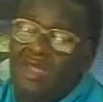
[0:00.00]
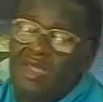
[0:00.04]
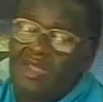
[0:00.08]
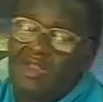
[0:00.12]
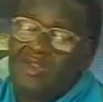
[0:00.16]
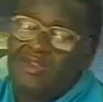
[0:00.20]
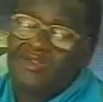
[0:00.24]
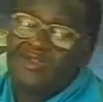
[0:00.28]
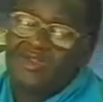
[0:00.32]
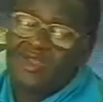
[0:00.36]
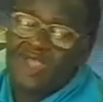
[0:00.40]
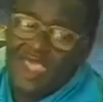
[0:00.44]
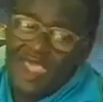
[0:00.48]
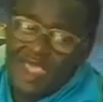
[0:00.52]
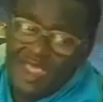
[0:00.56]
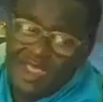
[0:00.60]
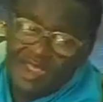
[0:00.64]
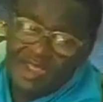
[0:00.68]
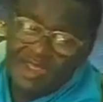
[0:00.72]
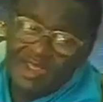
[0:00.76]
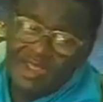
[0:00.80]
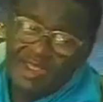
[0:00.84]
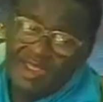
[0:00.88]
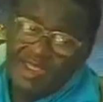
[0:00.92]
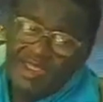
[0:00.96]

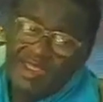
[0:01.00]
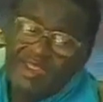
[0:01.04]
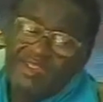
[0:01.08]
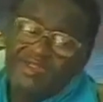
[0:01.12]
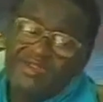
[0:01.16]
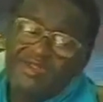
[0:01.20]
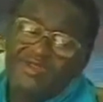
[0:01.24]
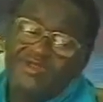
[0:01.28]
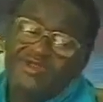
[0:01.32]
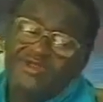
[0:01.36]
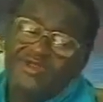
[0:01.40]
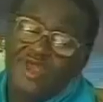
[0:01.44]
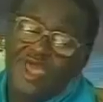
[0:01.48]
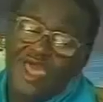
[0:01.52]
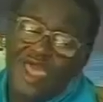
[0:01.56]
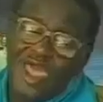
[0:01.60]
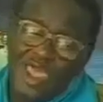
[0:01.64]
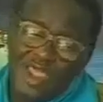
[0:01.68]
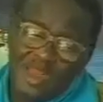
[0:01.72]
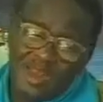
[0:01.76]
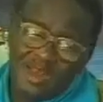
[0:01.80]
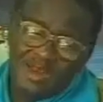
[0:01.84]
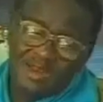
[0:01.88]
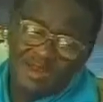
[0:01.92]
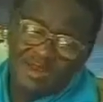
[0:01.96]
check each
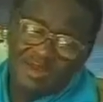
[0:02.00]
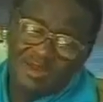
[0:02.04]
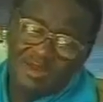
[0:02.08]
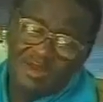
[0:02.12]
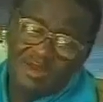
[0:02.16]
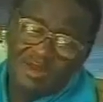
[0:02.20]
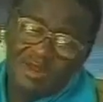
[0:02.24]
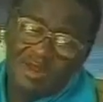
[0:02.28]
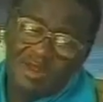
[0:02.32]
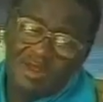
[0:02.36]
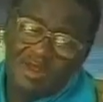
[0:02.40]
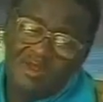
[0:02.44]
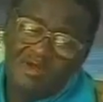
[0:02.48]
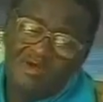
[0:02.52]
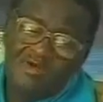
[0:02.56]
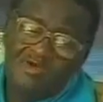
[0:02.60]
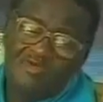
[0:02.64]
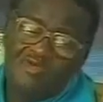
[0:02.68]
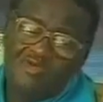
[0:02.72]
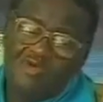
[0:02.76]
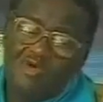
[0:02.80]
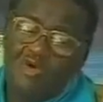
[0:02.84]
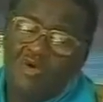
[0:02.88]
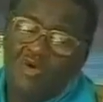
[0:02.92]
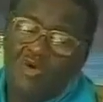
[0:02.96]
child
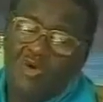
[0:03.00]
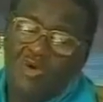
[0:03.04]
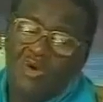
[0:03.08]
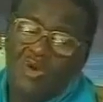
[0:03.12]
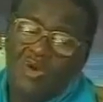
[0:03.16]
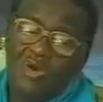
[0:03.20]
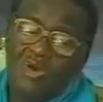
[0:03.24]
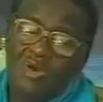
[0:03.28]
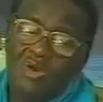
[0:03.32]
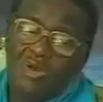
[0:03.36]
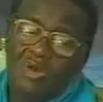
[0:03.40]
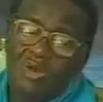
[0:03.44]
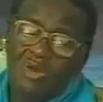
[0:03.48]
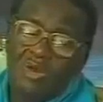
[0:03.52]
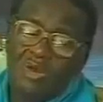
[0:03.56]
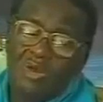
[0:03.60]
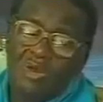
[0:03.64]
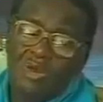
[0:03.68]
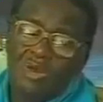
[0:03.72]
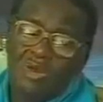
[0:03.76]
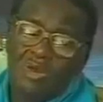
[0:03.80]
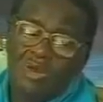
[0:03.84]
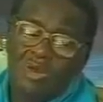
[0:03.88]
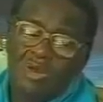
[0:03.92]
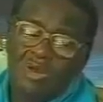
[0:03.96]
for
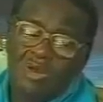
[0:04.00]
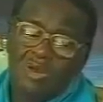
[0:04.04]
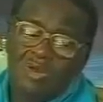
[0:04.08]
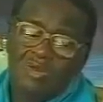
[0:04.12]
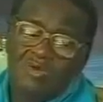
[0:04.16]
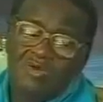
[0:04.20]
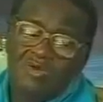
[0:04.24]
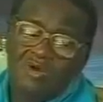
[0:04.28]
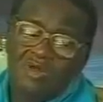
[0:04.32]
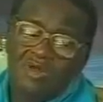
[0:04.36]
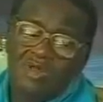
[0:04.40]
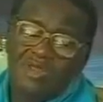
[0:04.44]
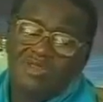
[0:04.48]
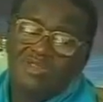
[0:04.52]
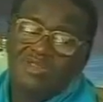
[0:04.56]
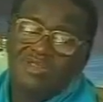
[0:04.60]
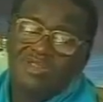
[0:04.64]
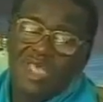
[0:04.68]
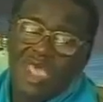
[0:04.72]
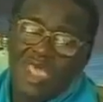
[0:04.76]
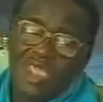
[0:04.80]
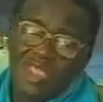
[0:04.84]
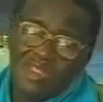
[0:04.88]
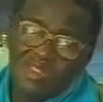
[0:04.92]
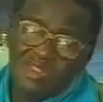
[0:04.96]

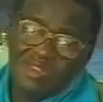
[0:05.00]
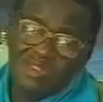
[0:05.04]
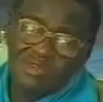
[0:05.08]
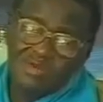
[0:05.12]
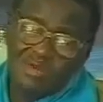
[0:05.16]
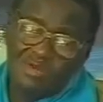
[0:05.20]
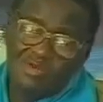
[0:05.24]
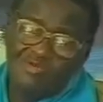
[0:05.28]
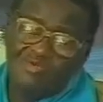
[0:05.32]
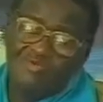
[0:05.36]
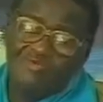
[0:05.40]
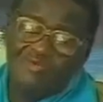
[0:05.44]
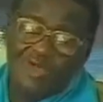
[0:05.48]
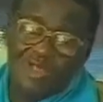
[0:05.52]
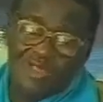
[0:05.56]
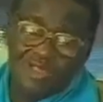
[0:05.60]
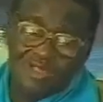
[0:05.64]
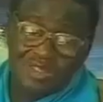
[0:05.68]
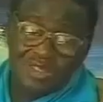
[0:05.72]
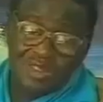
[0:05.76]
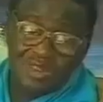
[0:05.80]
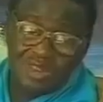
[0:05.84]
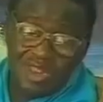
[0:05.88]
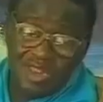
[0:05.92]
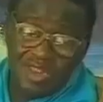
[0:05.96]
signs of
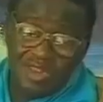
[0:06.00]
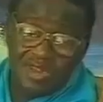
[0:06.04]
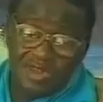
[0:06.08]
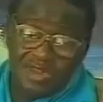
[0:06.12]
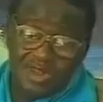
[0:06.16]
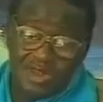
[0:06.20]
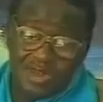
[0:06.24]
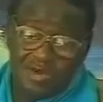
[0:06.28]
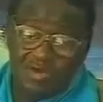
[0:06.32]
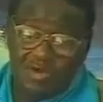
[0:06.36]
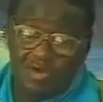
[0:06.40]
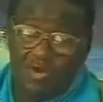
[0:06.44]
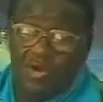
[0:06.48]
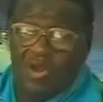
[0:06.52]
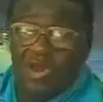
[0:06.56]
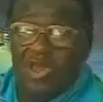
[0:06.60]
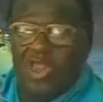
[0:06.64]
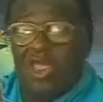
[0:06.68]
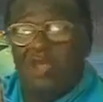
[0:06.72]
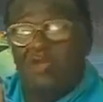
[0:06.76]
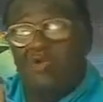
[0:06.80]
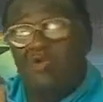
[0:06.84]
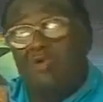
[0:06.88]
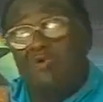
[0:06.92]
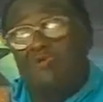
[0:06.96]
vaccination or
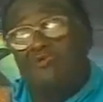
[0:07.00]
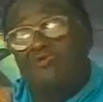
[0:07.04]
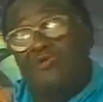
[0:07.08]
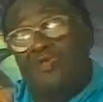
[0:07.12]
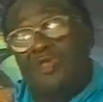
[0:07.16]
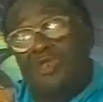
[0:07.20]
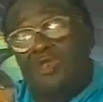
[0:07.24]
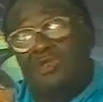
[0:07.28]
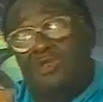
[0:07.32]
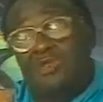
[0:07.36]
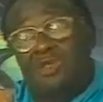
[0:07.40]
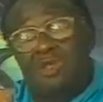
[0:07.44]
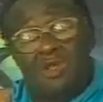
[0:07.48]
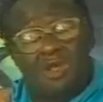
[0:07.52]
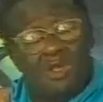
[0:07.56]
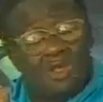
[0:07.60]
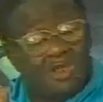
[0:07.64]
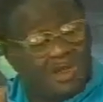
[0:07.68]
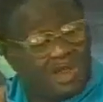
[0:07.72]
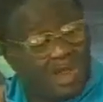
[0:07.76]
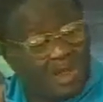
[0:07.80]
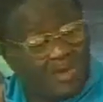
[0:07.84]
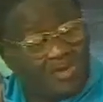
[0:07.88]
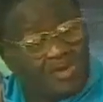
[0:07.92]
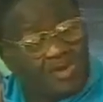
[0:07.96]
lack of it.
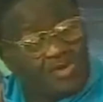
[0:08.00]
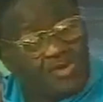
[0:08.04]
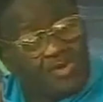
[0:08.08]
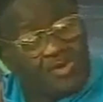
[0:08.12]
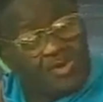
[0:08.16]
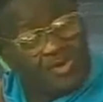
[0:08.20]
Now, do you